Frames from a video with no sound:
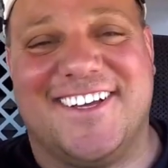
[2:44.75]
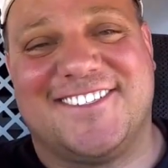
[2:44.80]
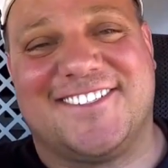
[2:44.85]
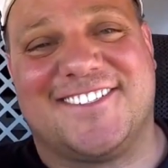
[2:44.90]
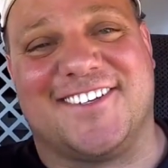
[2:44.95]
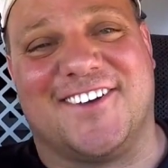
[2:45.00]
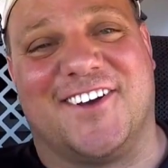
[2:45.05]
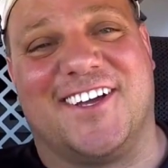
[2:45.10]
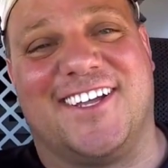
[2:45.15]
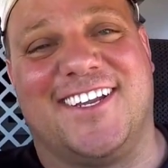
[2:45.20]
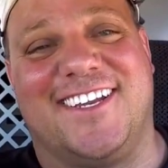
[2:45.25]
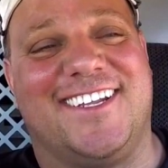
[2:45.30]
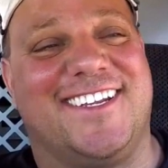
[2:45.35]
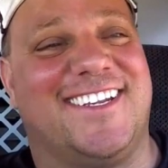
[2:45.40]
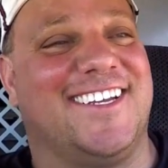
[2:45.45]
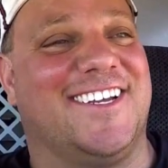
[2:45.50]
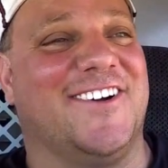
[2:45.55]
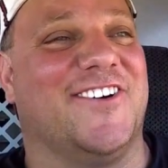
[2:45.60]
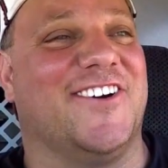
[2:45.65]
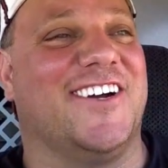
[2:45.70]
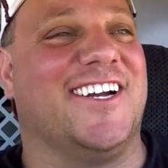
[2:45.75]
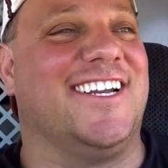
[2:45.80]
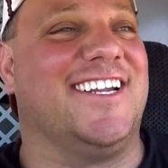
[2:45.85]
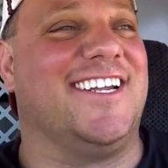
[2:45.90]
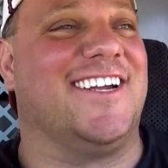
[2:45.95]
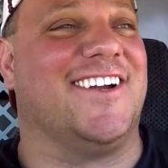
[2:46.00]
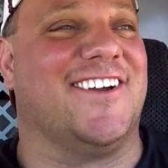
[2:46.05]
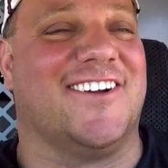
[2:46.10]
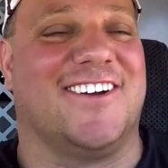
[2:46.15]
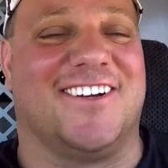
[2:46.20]
So I need to go in
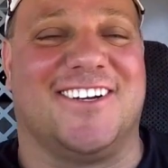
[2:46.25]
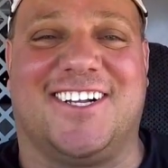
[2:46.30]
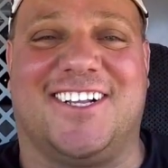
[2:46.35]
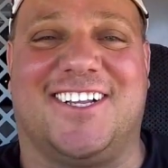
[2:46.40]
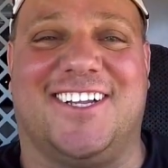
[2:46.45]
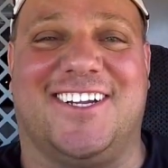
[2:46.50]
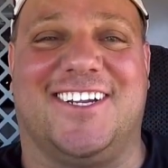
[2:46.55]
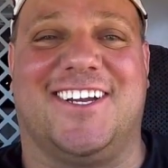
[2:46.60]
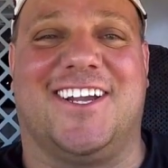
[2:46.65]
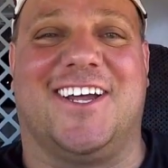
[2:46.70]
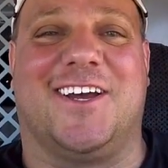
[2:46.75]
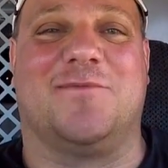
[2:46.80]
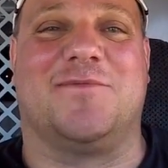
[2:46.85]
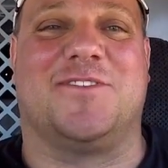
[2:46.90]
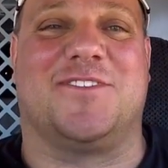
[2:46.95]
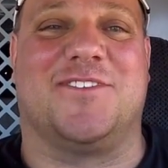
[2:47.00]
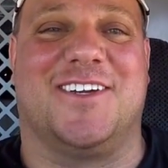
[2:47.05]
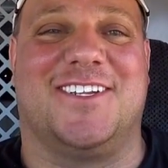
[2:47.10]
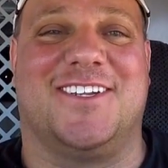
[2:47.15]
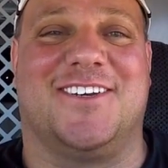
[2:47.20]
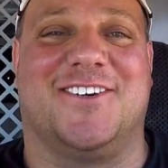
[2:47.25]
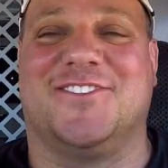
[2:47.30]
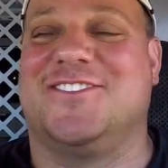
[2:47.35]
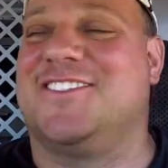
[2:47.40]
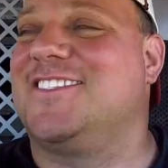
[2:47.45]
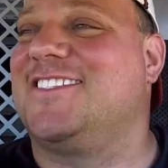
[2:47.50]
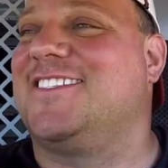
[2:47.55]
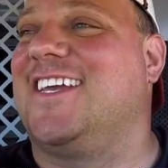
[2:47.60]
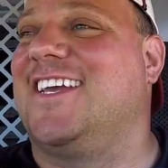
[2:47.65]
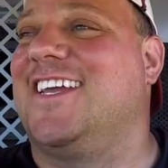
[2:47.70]
here and clean it up so I don't
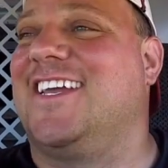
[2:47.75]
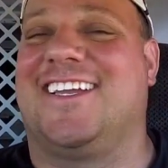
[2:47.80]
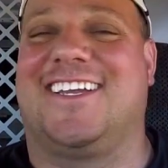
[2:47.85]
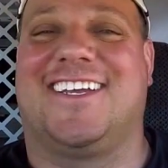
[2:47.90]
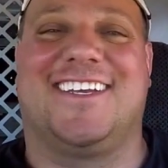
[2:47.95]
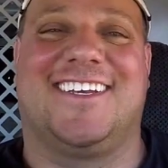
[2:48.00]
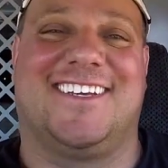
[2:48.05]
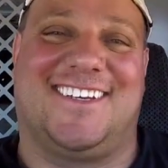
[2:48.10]
stink.